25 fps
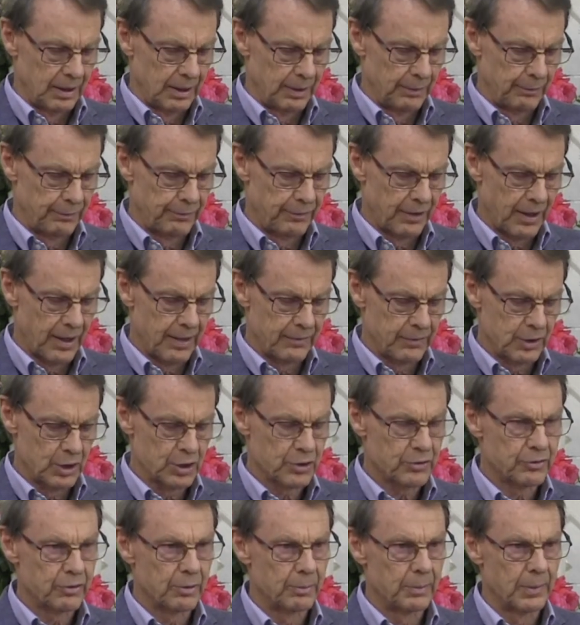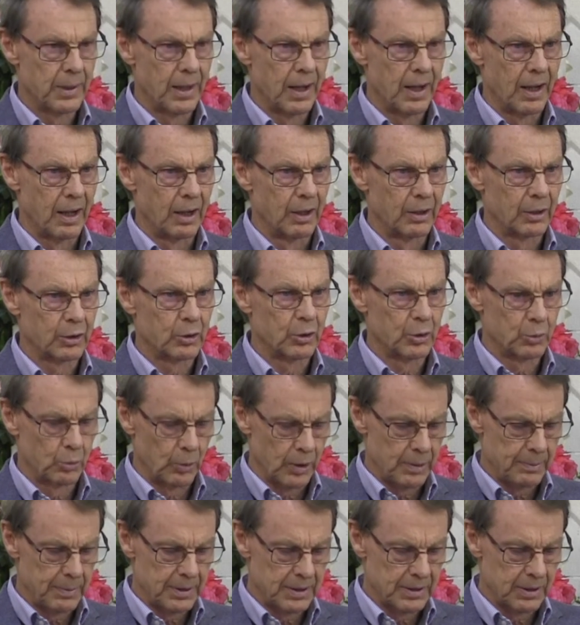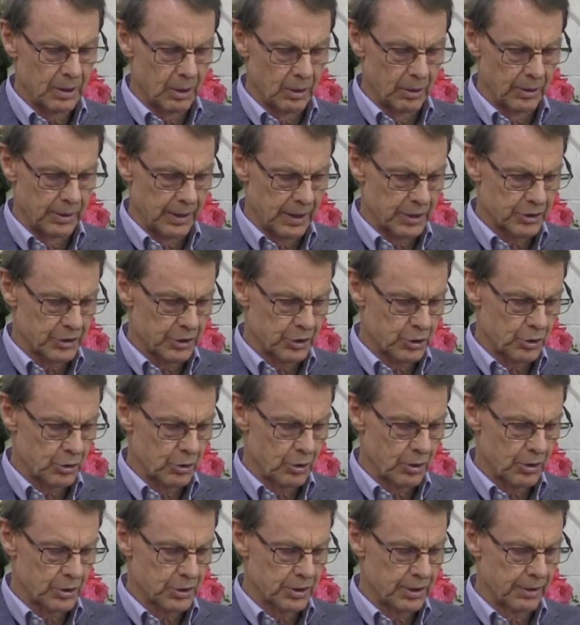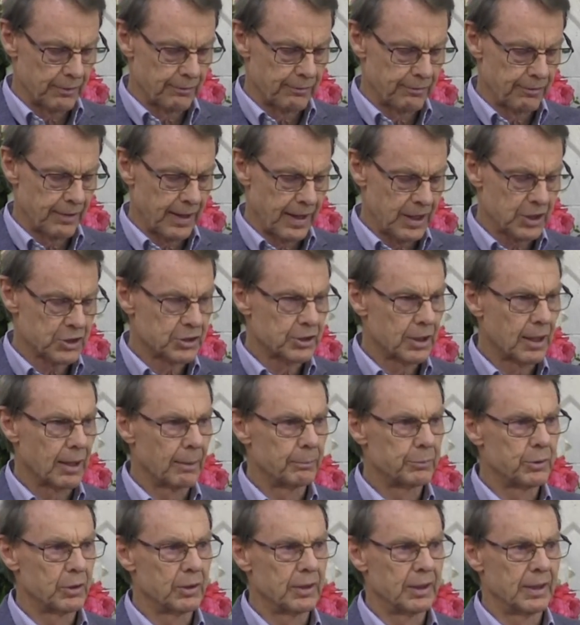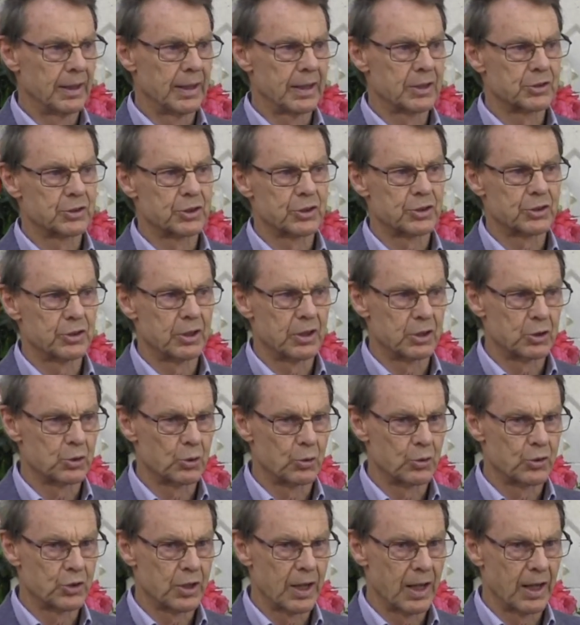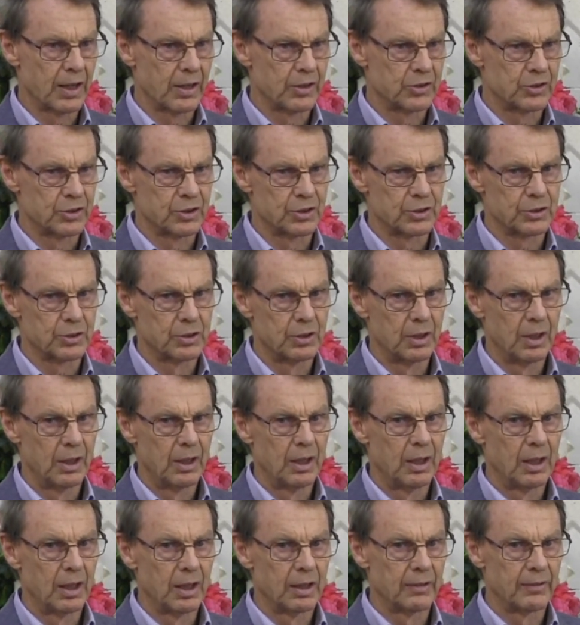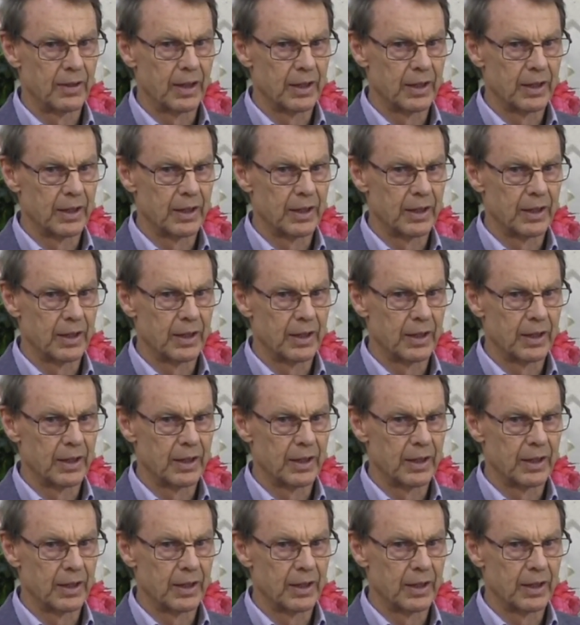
And 5 years from now, could we be known as the church that faced up to the existential challenges of